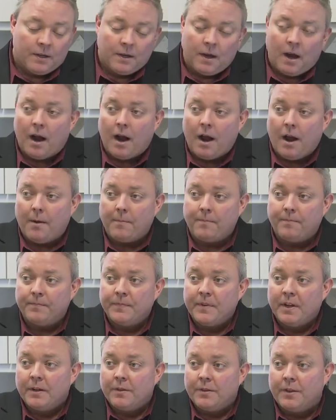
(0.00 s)

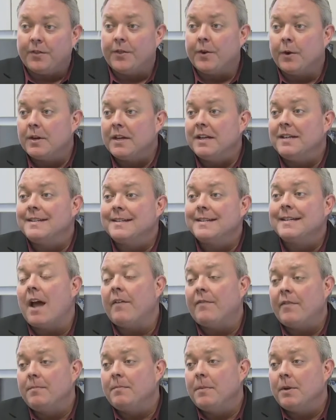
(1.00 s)
The
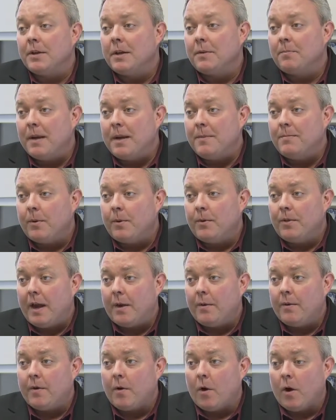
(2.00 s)
37 million people
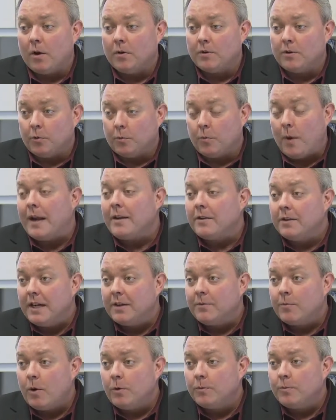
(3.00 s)
that are directly
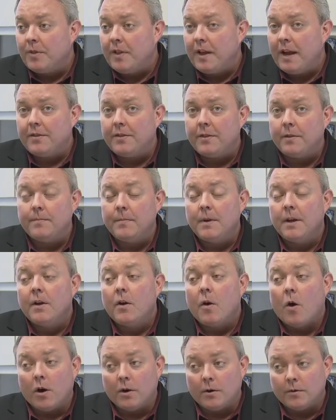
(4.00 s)
enrolled with Anthem
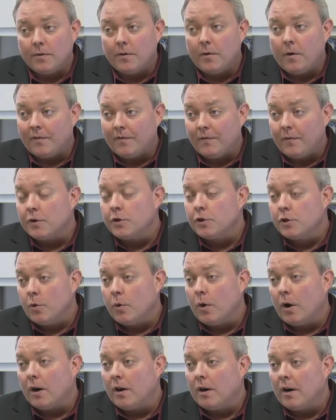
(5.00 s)
are for
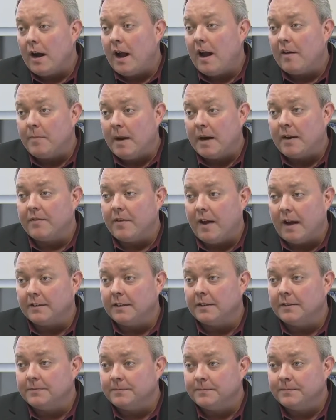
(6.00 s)
sure have been
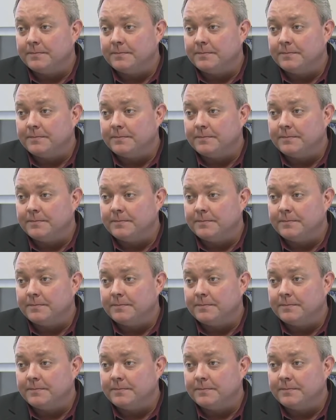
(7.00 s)
affected.